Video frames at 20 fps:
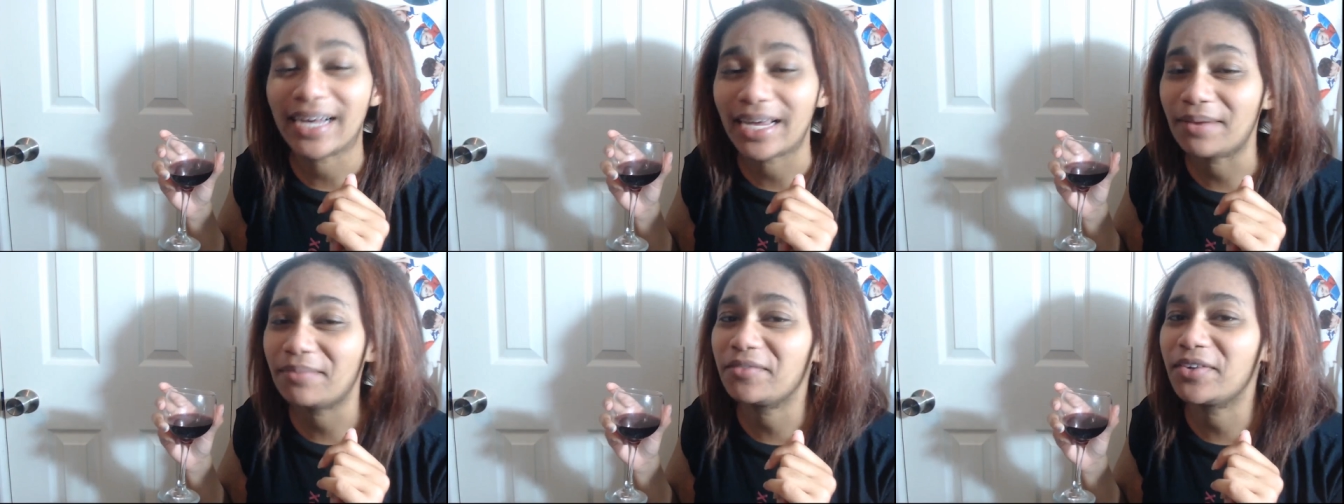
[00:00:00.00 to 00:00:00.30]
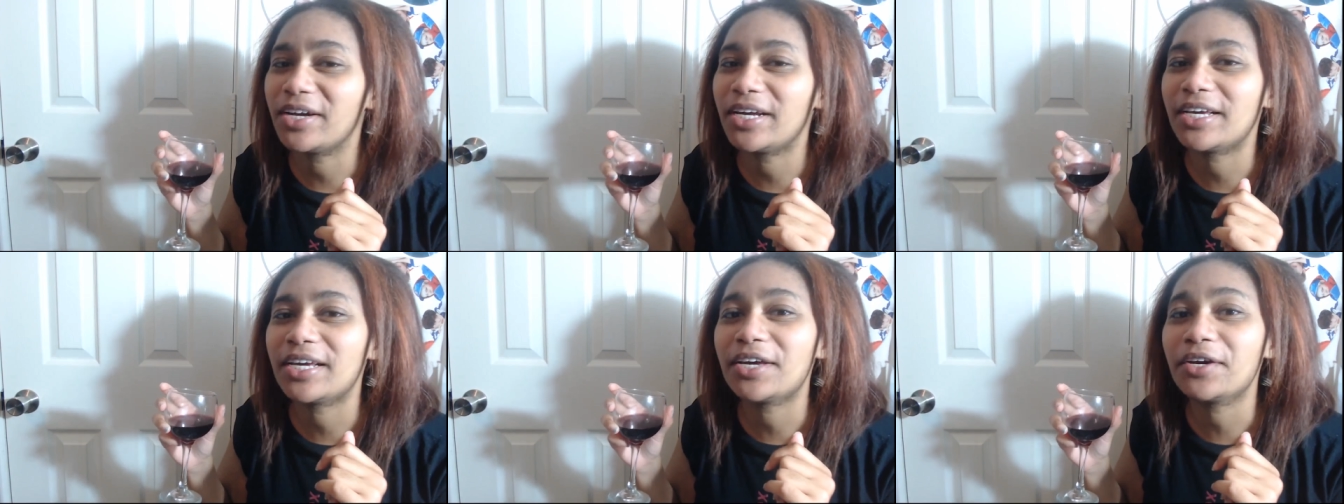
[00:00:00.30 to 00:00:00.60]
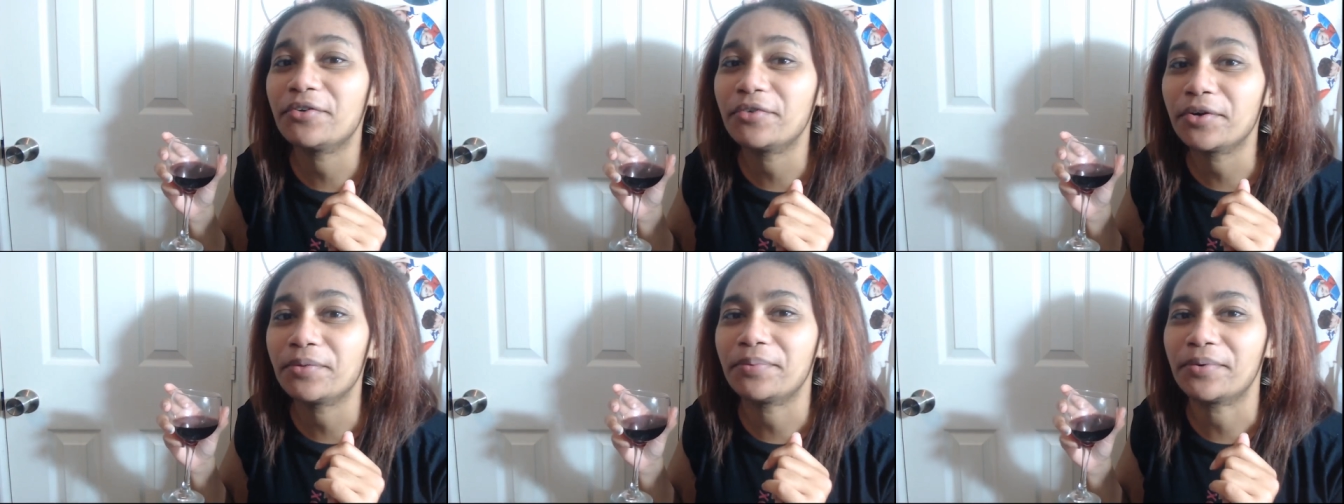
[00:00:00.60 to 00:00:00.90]
I'm running a
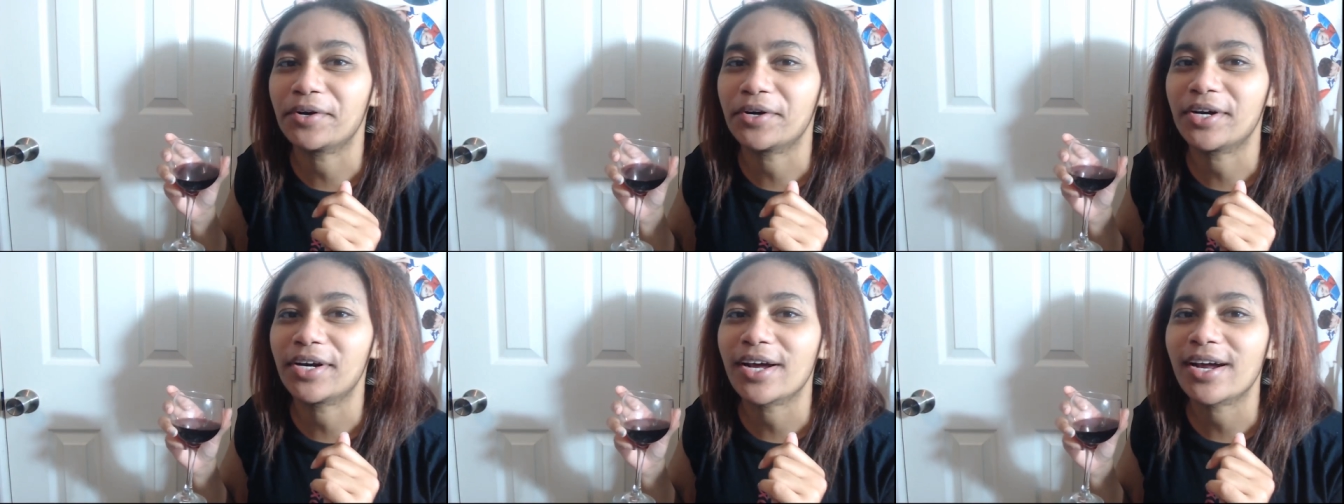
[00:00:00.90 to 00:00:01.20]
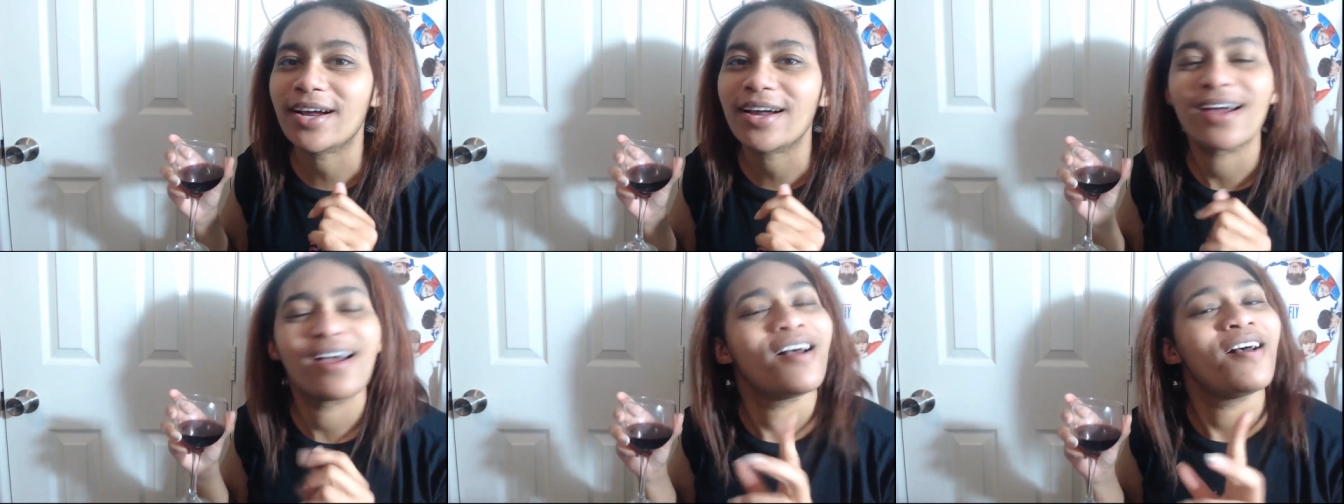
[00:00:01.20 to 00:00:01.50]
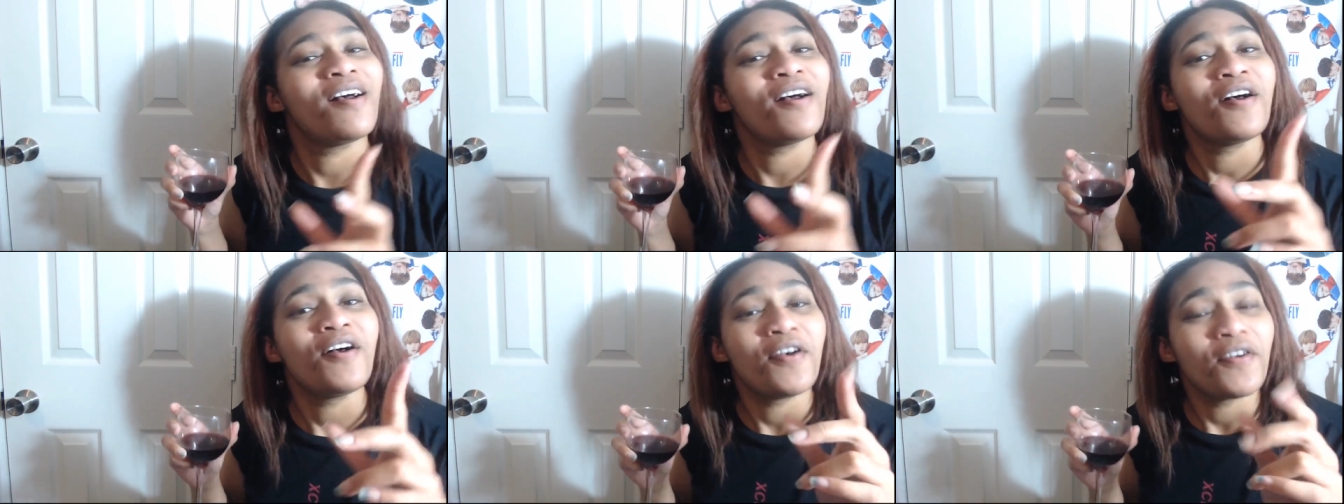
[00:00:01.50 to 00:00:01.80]
group order
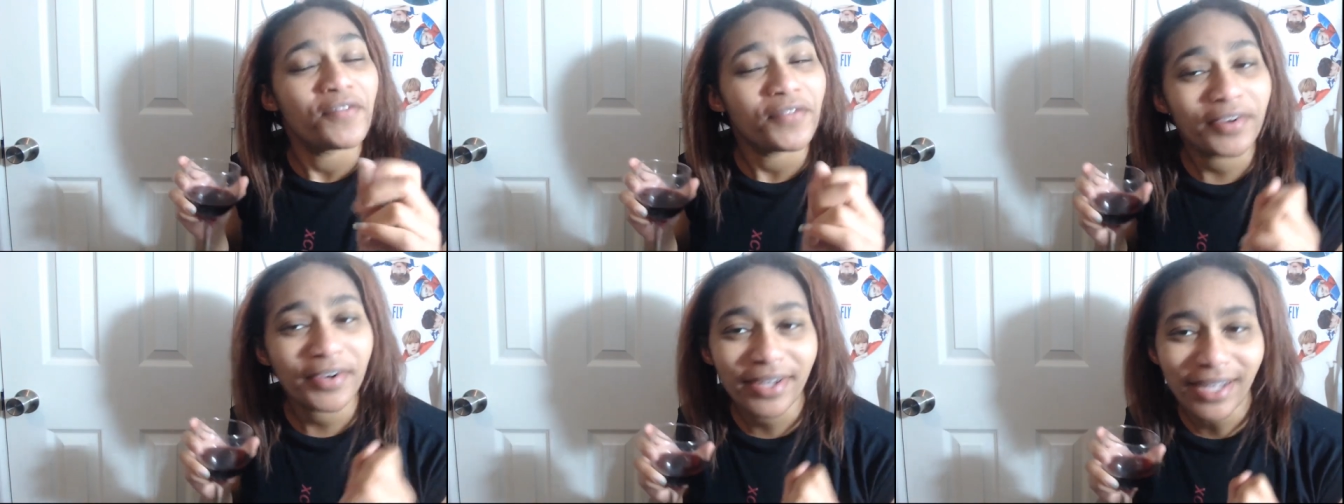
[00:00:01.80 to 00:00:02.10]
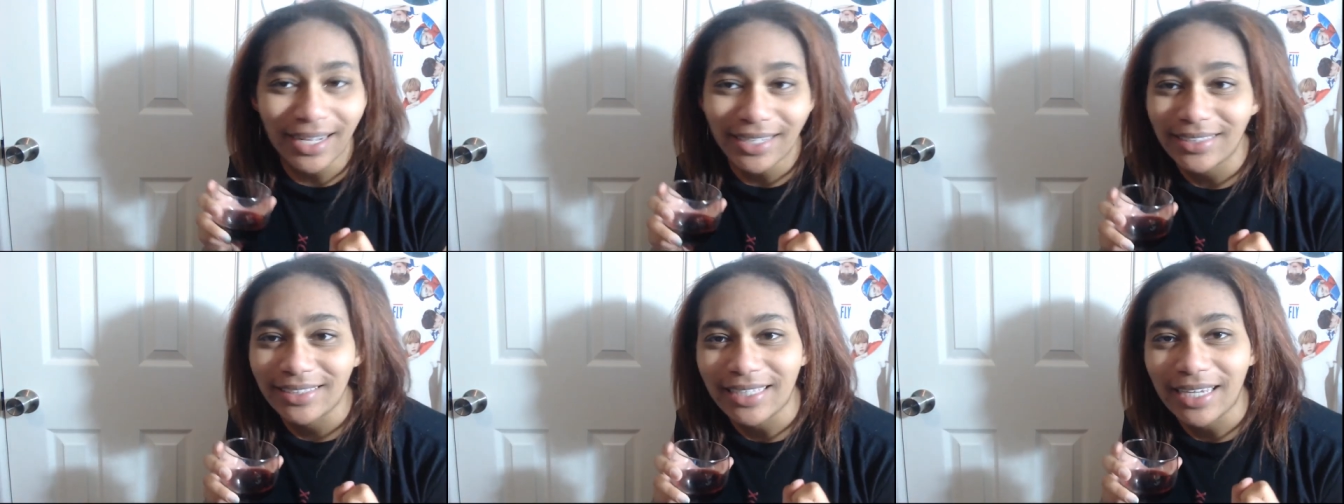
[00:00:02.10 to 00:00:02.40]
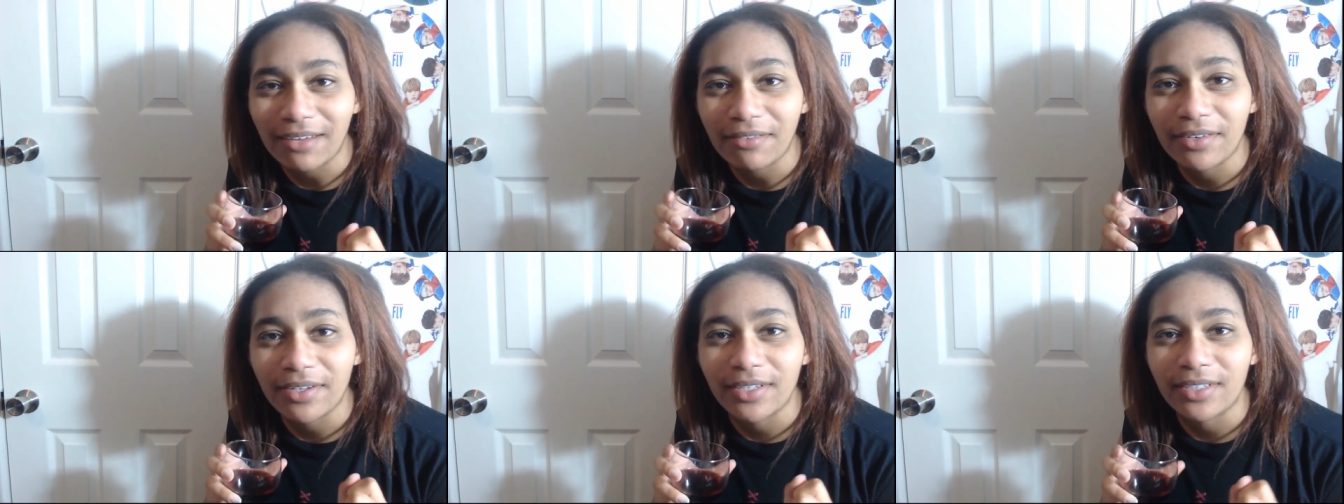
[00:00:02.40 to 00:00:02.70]
for got
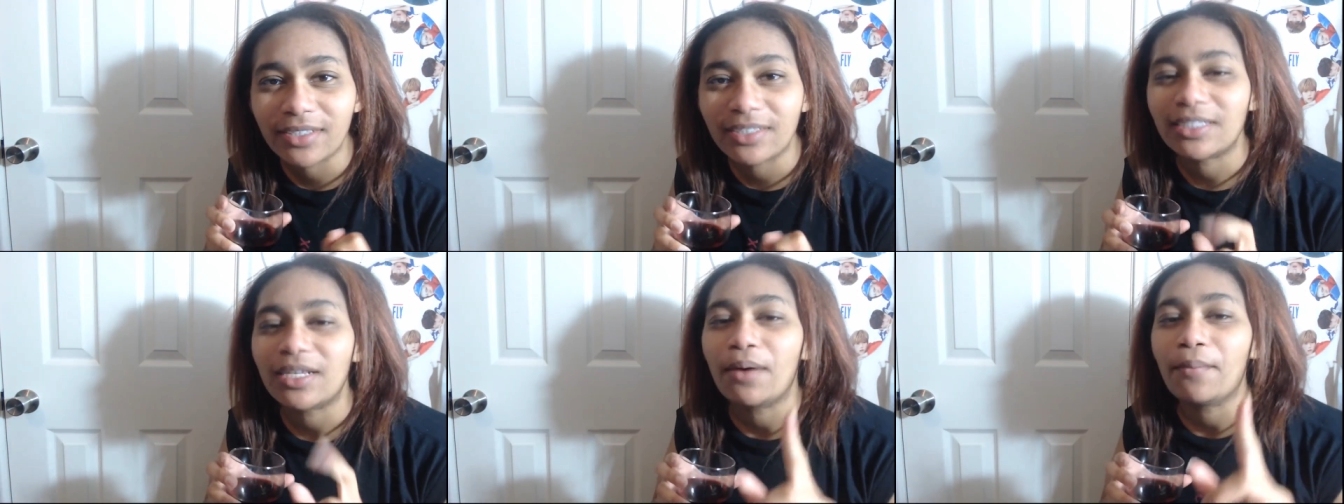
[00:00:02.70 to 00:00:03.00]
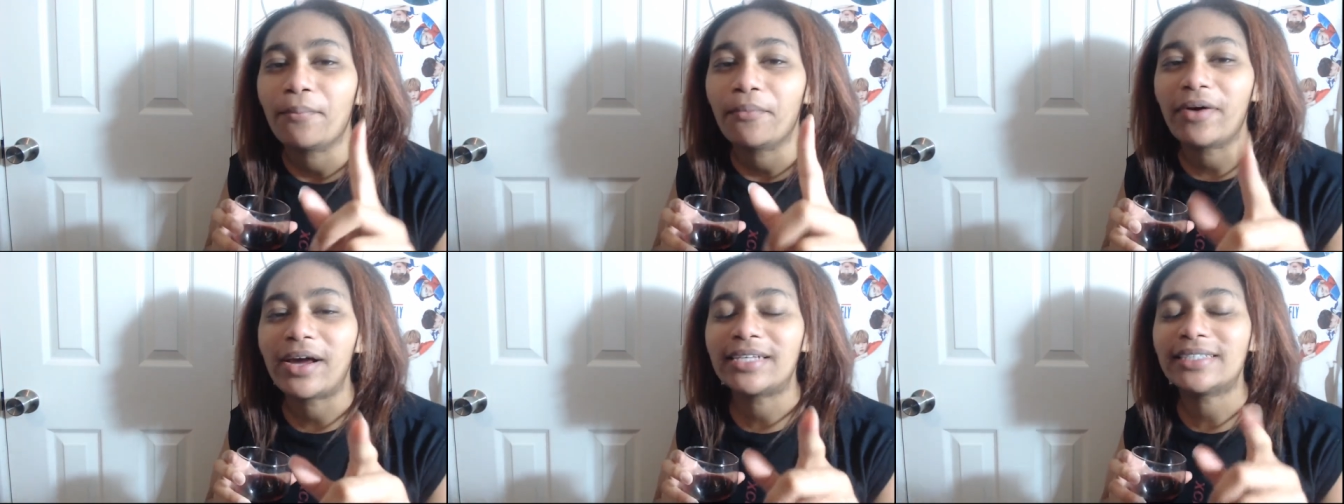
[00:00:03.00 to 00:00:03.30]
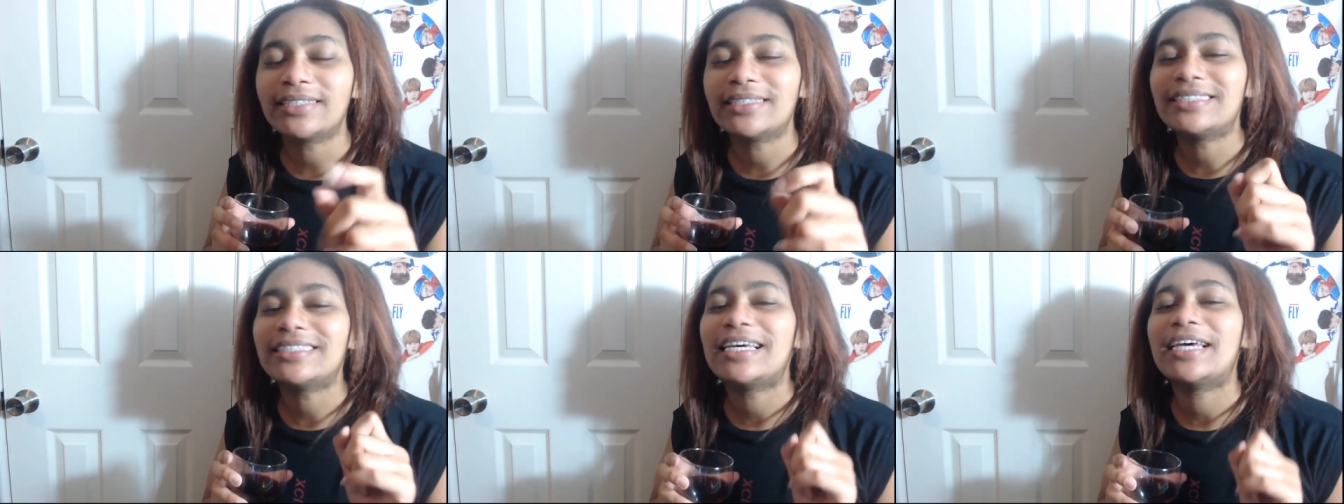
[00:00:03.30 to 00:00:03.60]
seven's
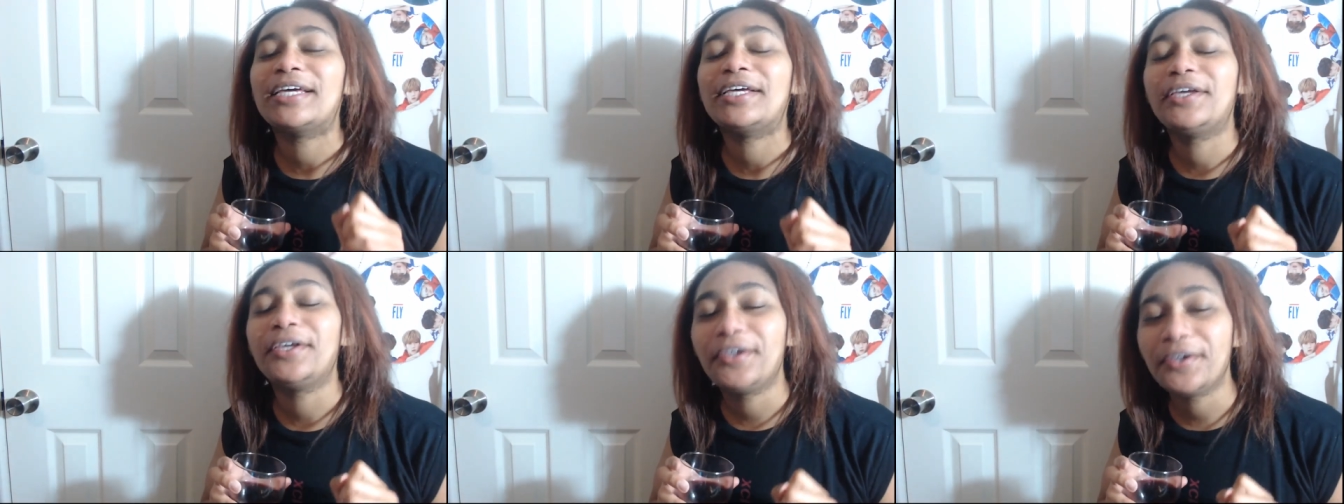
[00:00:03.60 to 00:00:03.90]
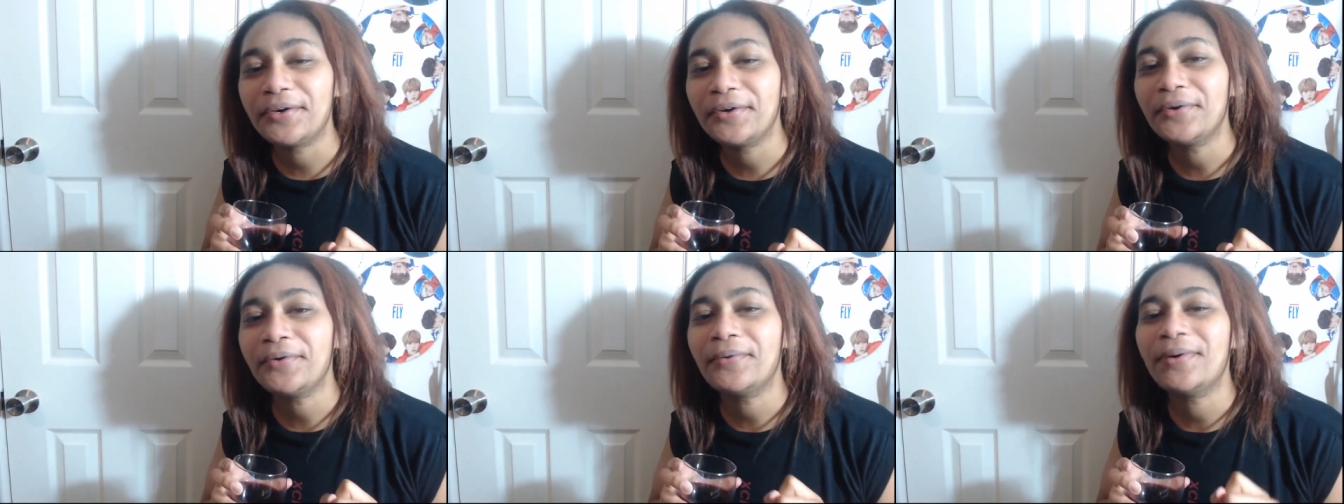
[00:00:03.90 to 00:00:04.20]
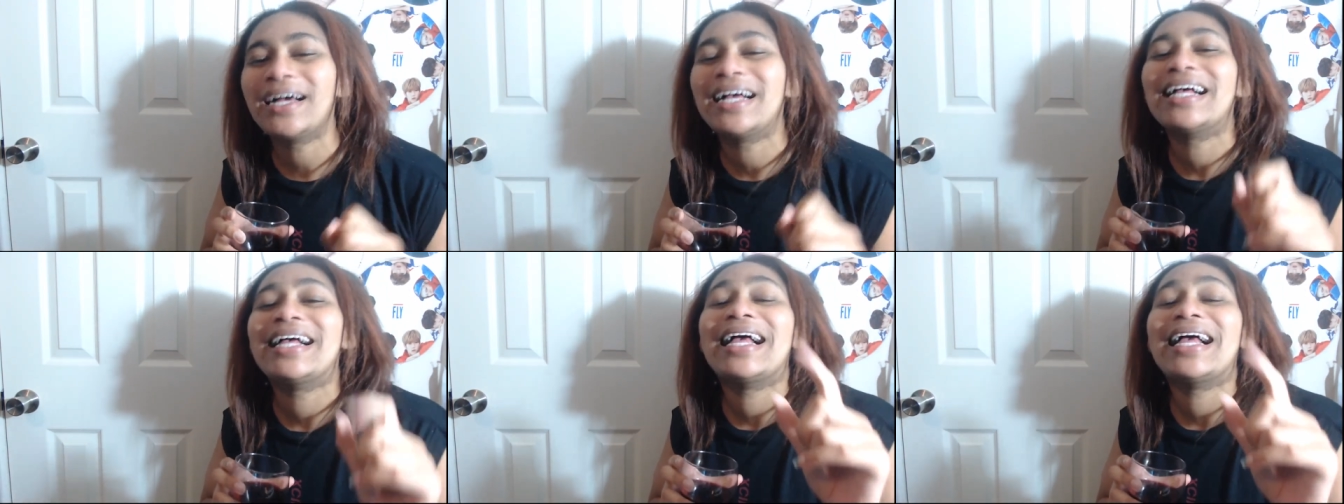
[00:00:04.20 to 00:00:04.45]
Present You